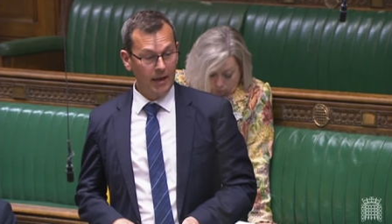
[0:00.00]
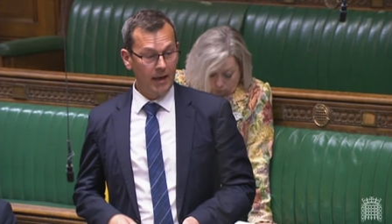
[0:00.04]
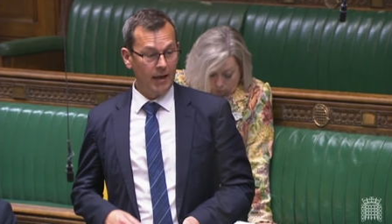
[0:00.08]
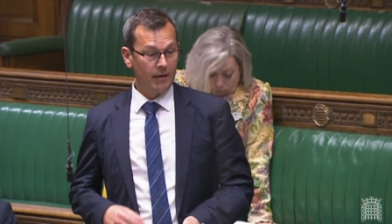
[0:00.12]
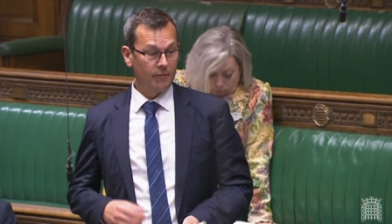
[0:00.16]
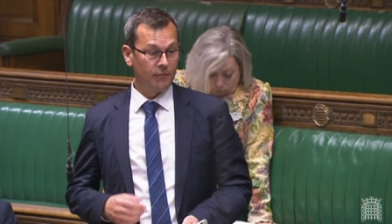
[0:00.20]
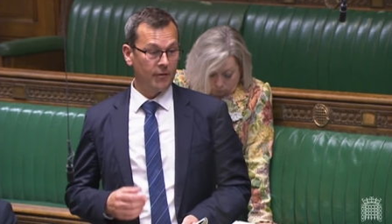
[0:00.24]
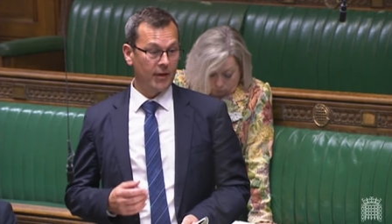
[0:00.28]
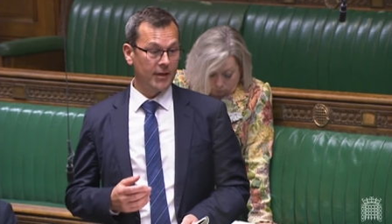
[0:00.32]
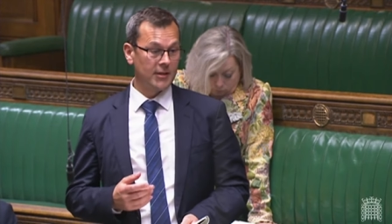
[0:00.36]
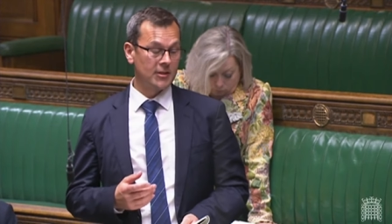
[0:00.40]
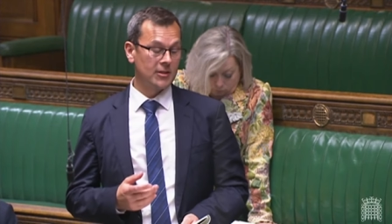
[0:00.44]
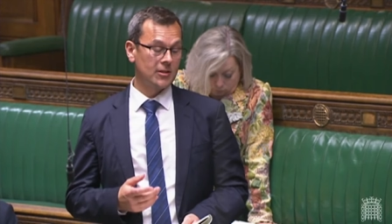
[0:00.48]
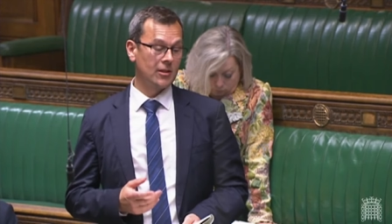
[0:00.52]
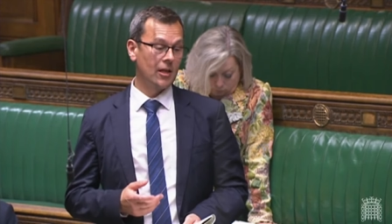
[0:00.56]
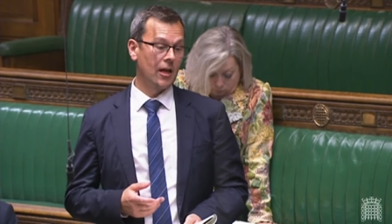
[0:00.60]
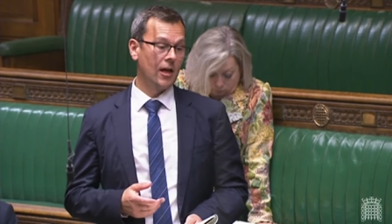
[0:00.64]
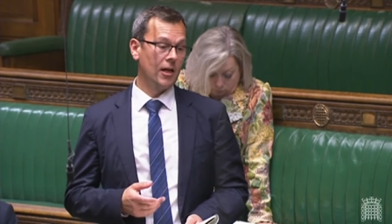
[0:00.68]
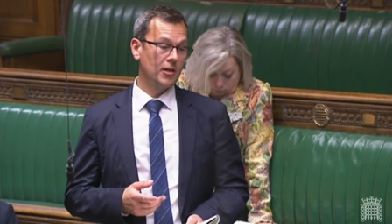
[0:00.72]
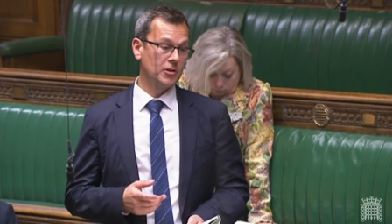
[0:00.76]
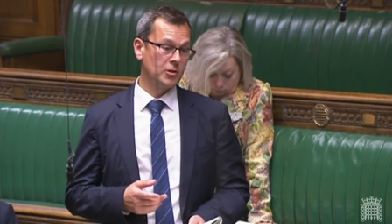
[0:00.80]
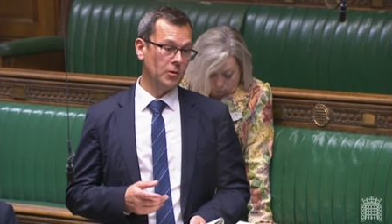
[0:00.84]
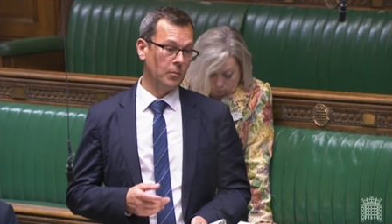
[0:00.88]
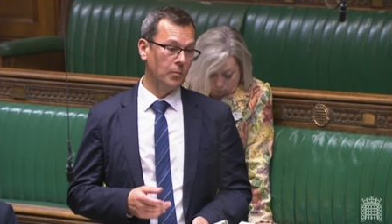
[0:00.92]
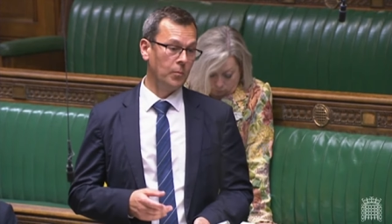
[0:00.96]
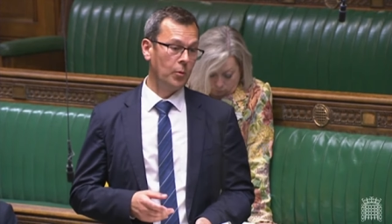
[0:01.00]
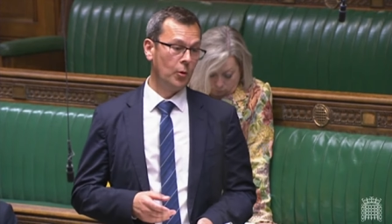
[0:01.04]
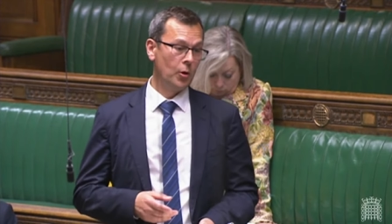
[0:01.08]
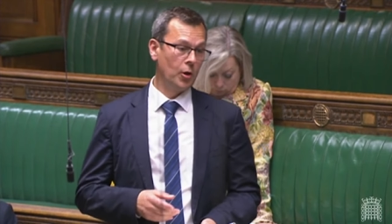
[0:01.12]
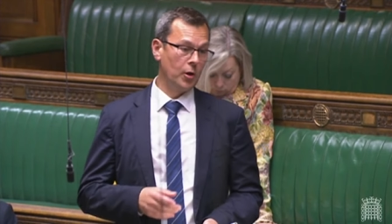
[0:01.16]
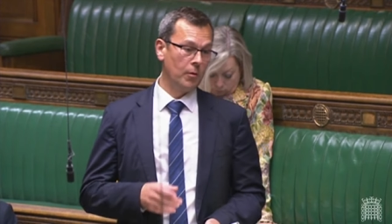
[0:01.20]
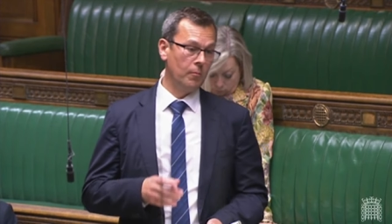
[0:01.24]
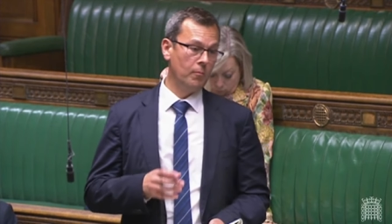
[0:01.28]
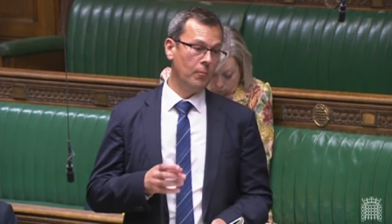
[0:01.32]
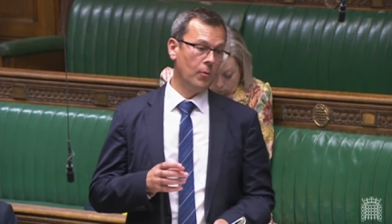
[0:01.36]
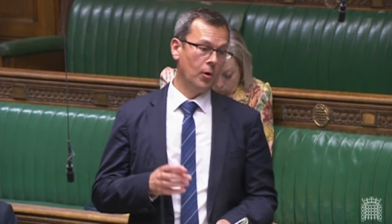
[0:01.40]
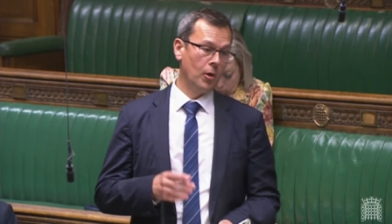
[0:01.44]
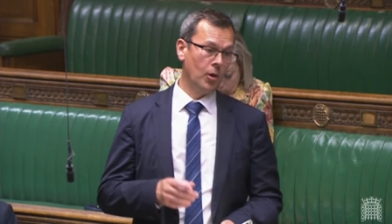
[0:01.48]
if they started
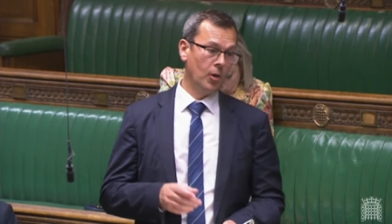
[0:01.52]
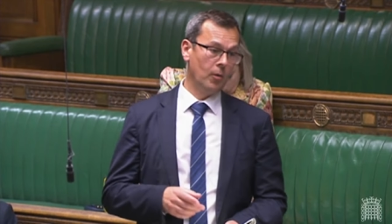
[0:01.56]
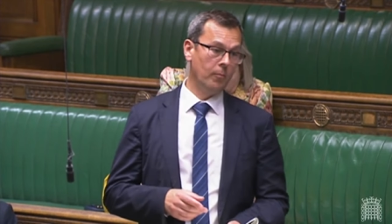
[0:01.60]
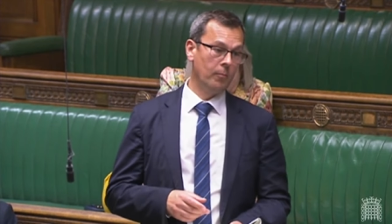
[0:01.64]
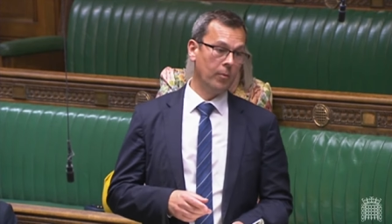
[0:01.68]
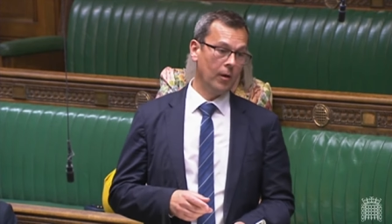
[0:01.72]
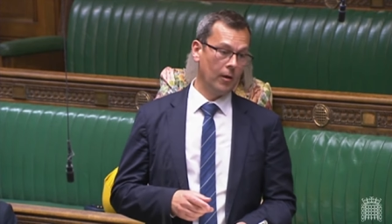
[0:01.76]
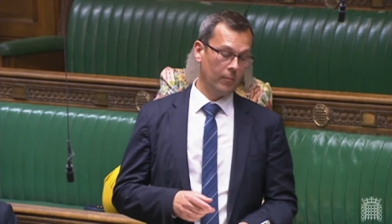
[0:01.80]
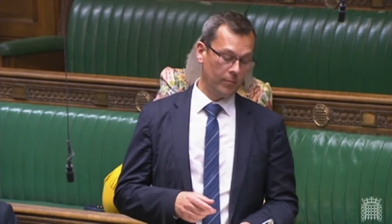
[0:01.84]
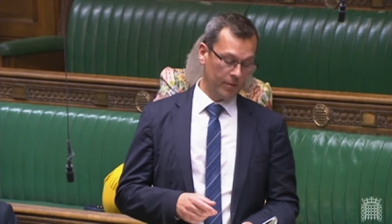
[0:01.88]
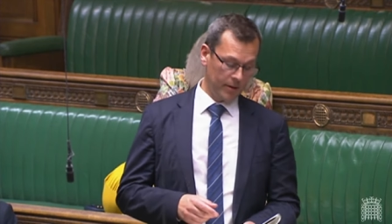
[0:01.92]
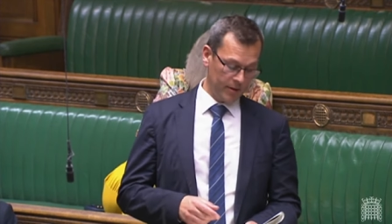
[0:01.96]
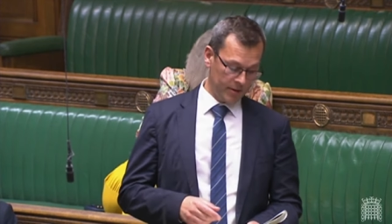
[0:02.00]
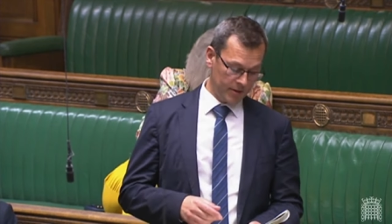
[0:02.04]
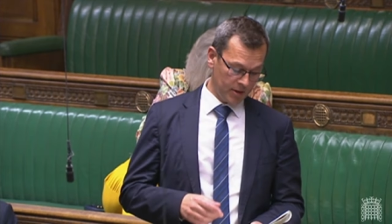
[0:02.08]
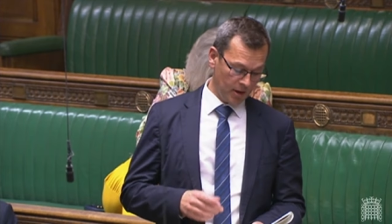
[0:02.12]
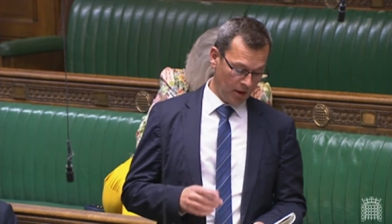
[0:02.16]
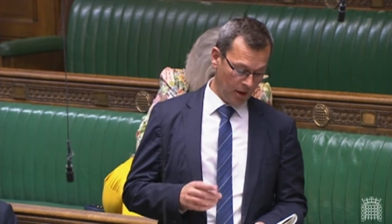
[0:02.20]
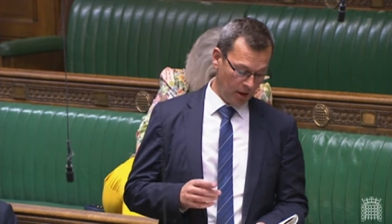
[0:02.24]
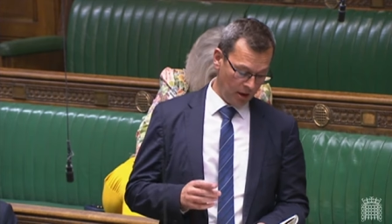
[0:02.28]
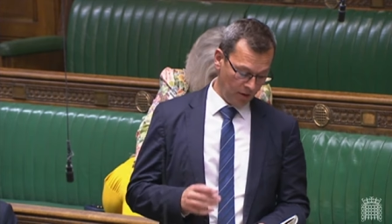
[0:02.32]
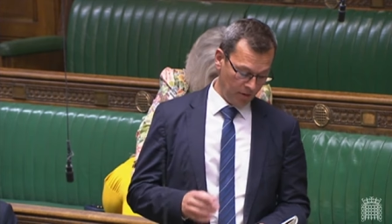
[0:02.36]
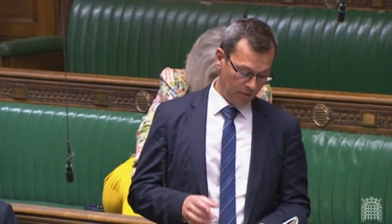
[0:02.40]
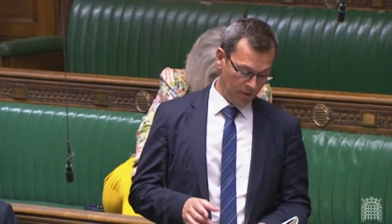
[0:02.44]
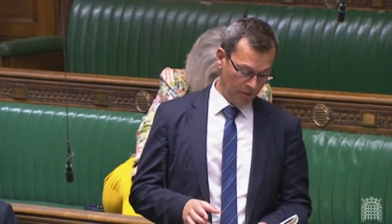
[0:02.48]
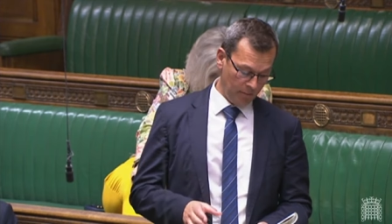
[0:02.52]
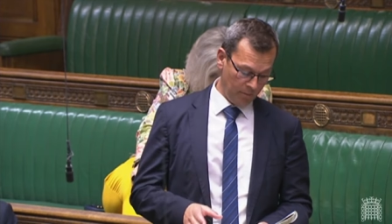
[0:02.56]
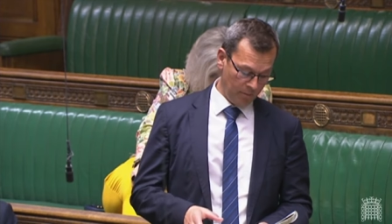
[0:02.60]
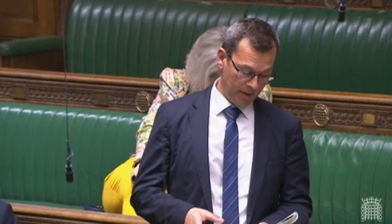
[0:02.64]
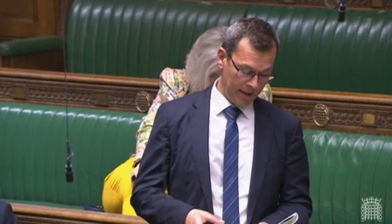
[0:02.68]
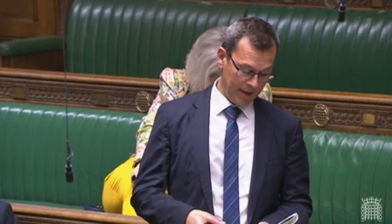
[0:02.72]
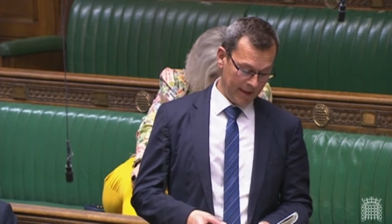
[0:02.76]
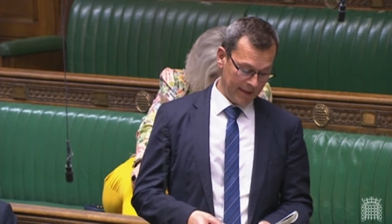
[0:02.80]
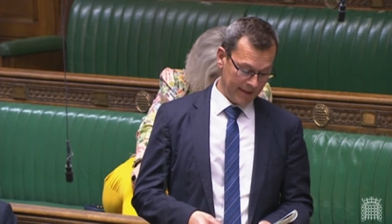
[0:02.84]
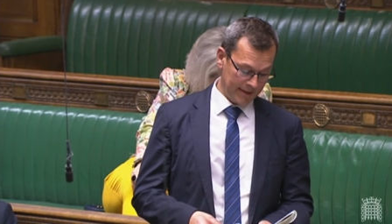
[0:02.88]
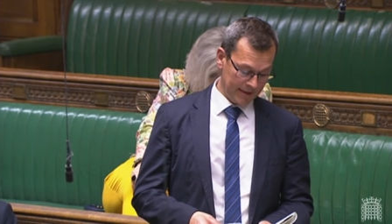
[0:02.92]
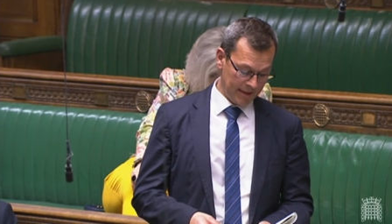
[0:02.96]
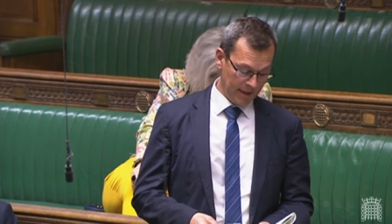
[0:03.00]
putting more bobbies on the
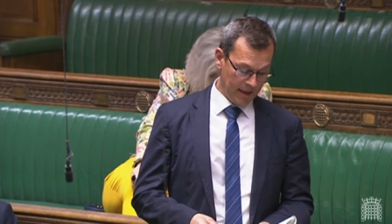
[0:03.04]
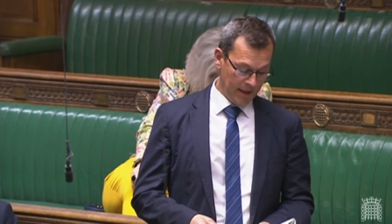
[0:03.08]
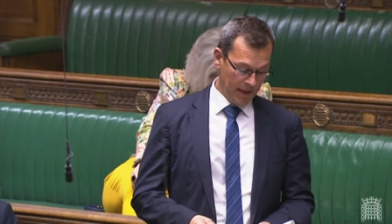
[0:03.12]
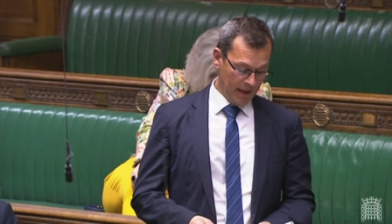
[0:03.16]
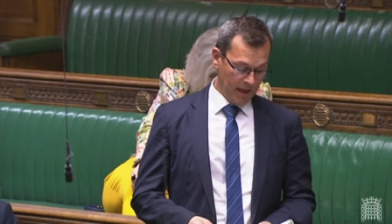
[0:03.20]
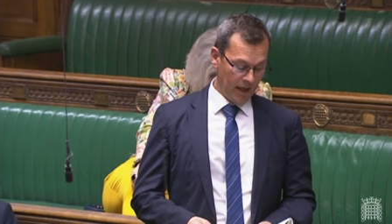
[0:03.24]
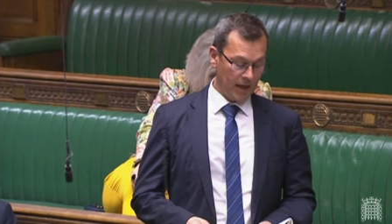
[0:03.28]
beat